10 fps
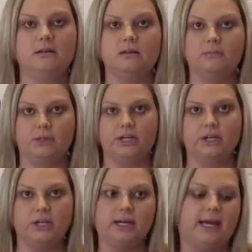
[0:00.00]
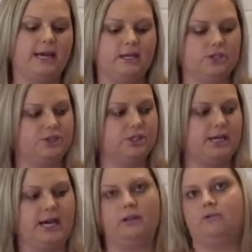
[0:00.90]
the blender, and you're just going
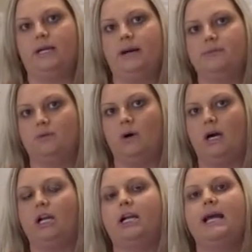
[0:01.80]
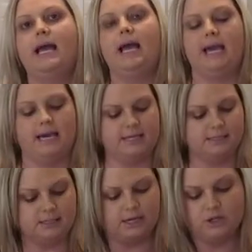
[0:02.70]
to add 3 cups of water
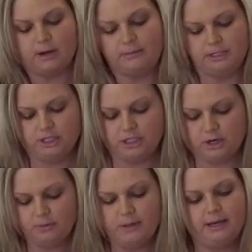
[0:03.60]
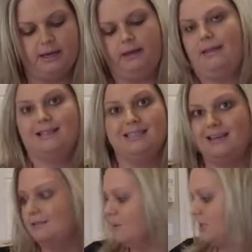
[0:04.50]
and a drop of dish soap, and that's
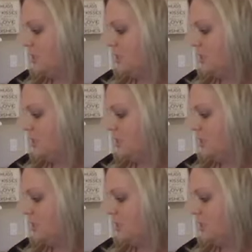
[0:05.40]
it. Press